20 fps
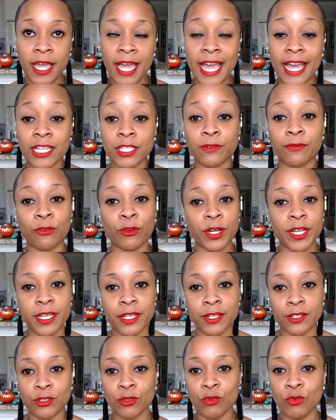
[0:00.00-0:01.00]
has
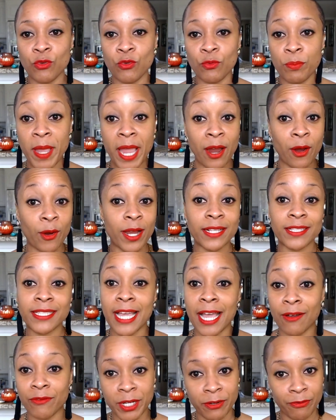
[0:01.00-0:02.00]
friends who parents
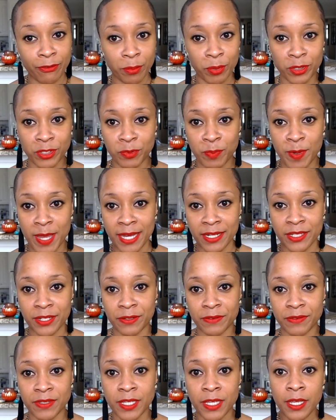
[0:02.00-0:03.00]
have different
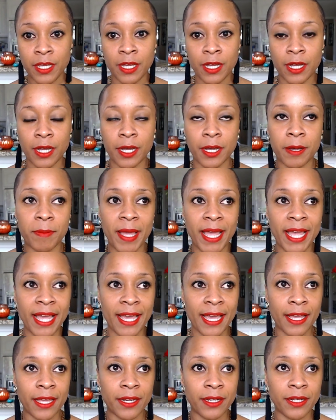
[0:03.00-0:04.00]
perspectives,
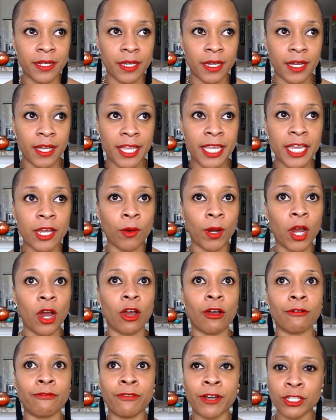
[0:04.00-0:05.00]
and hearing
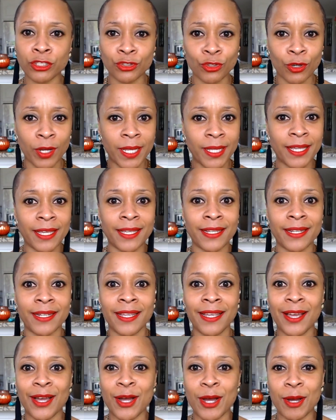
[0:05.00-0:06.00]
her frustrated,
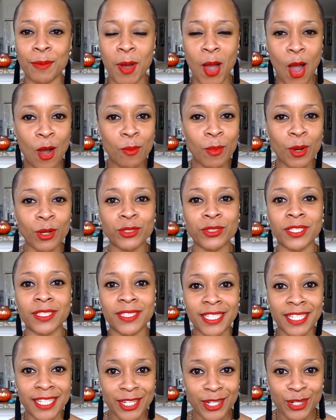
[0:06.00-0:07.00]
almost
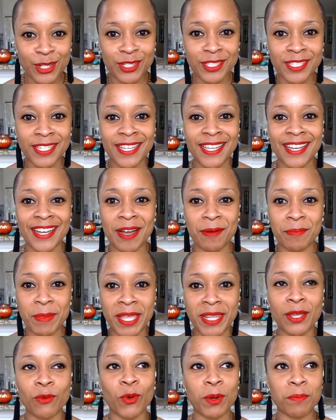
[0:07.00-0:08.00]
to tears,
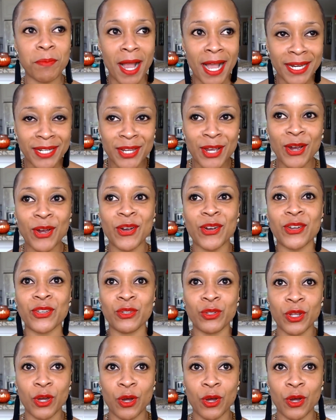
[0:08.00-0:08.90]
and then reminding her,